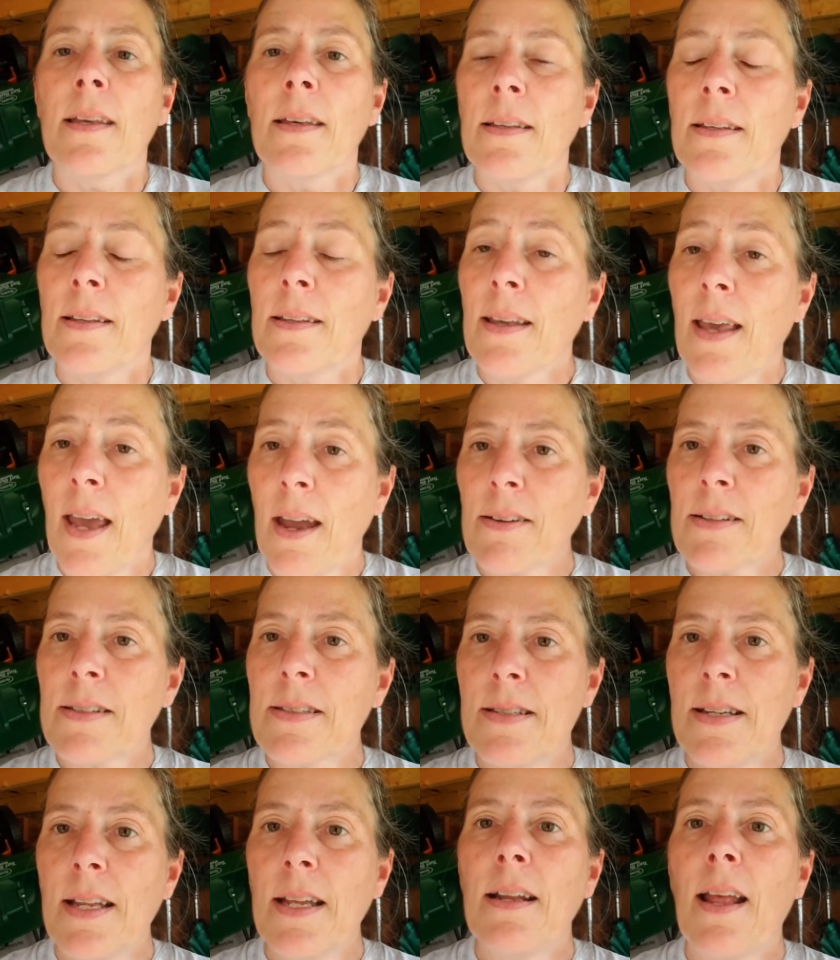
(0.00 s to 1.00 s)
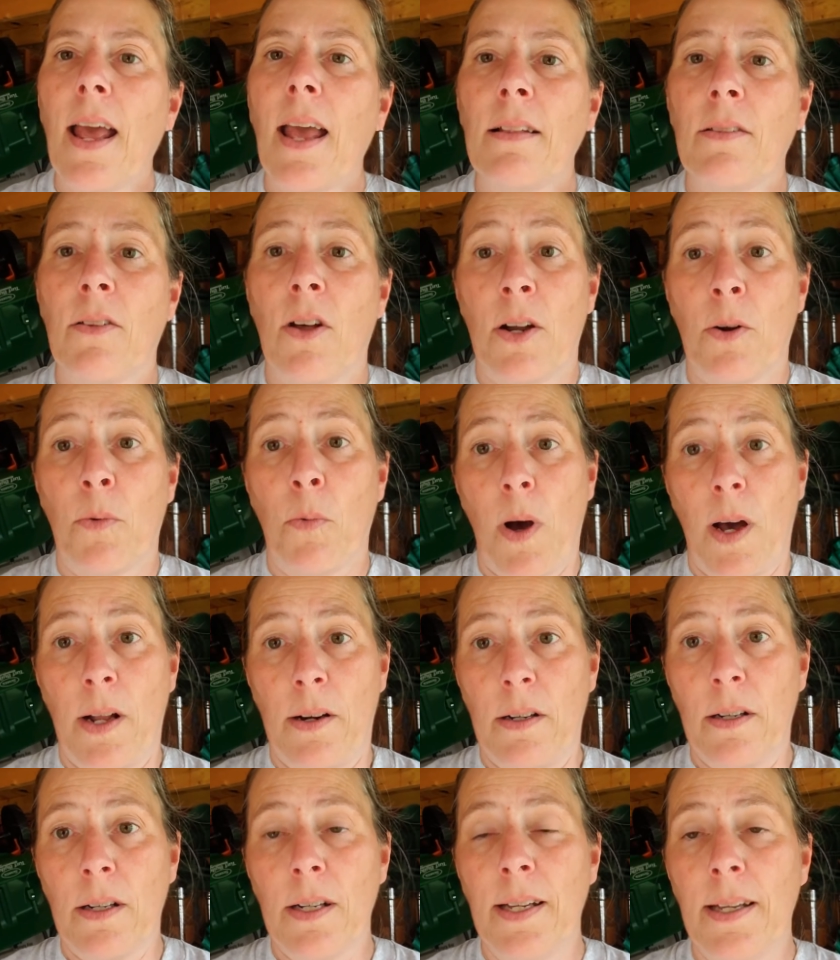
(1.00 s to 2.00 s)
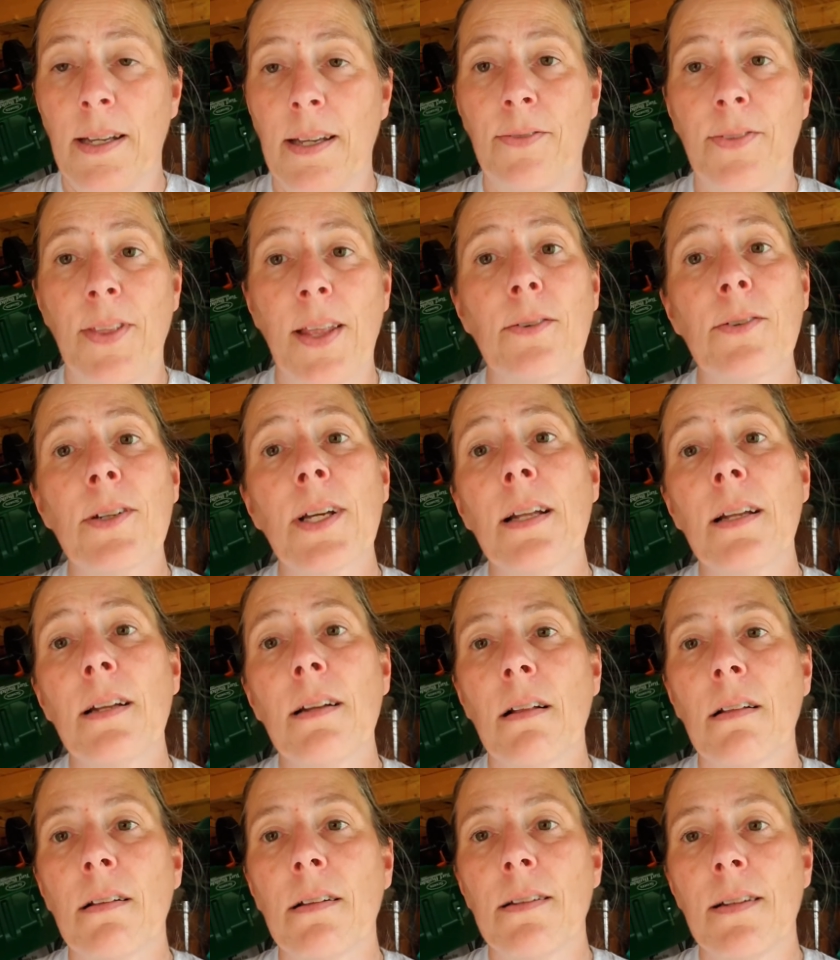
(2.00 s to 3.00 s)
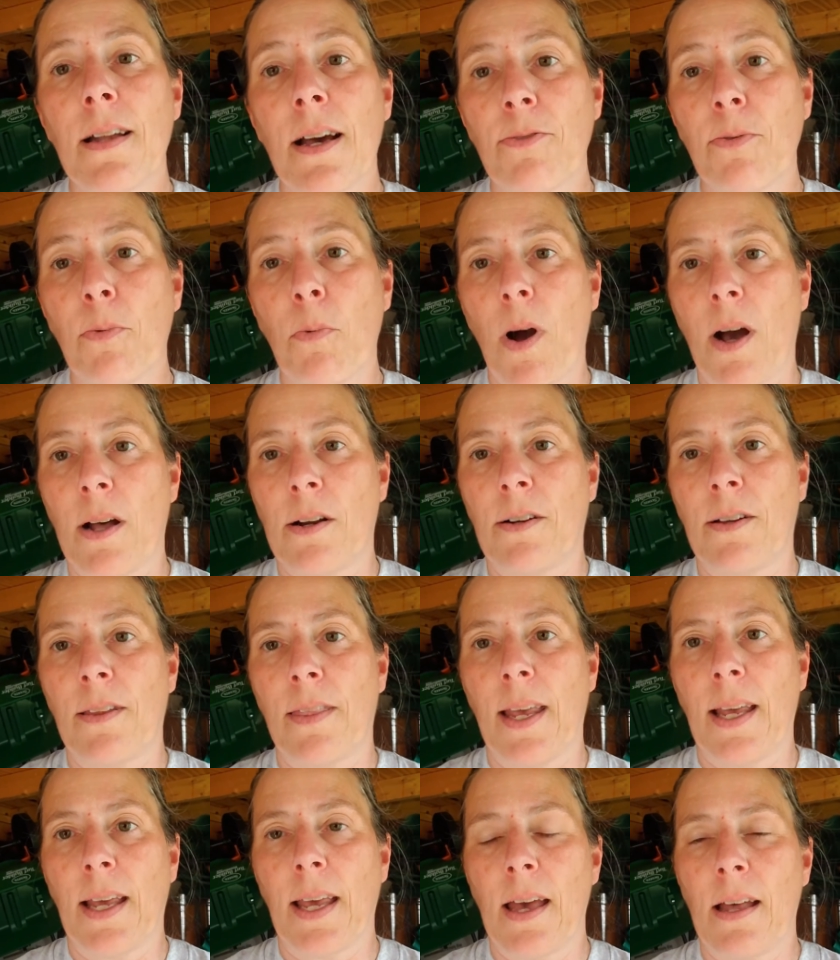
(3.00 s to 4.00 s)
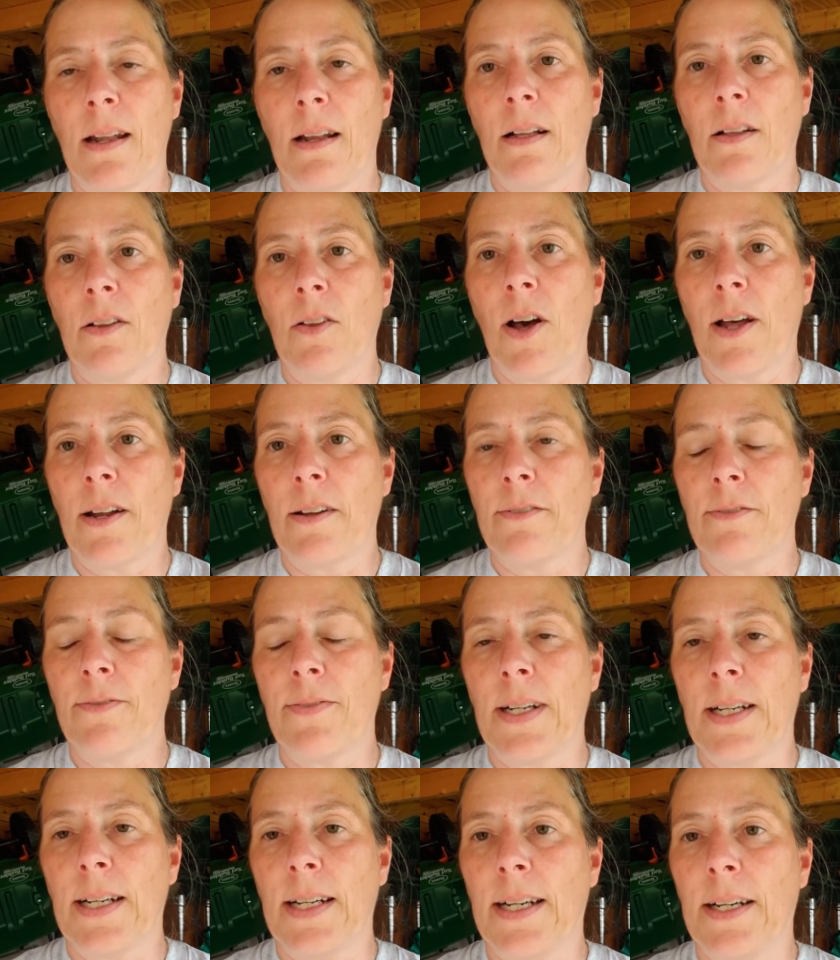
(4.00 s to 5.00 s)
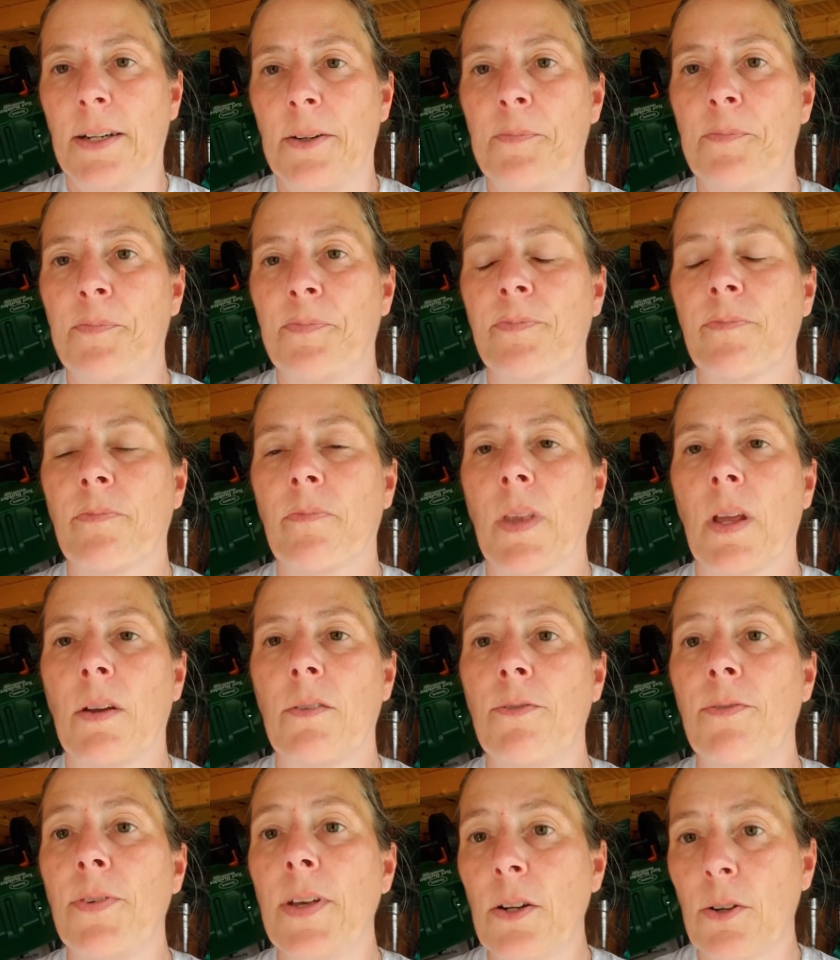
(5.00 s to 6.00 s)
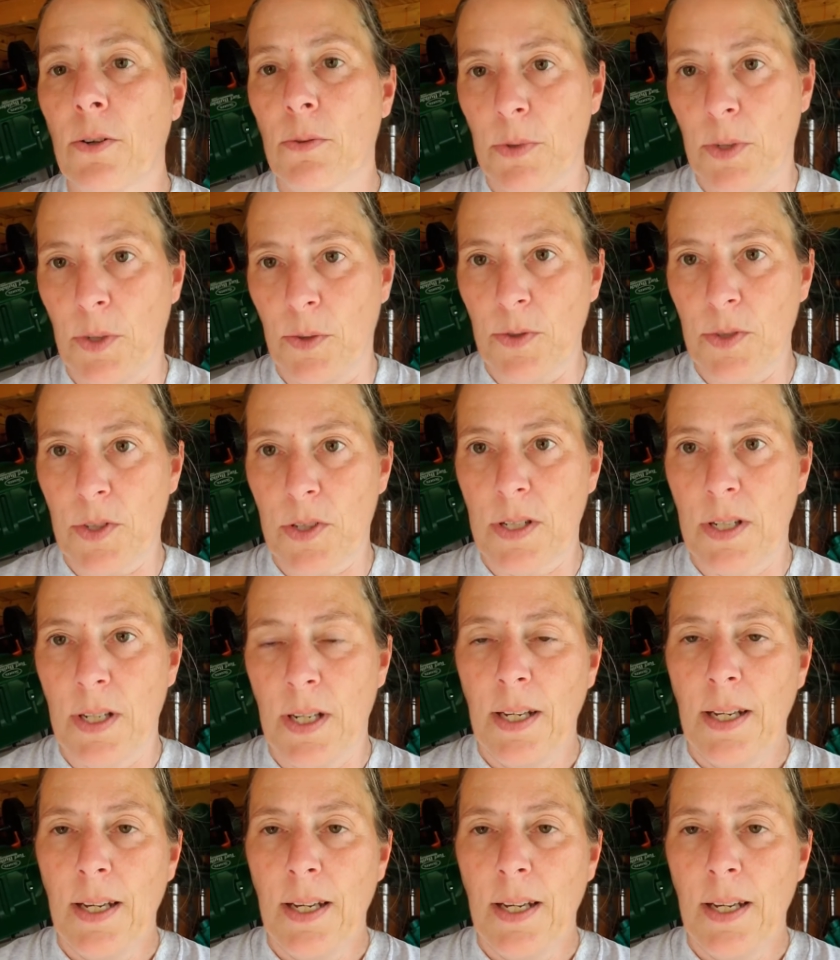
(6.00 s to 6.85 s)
And carrots need a lot of water. If they don't get enough water, they get a lot of feeder roots.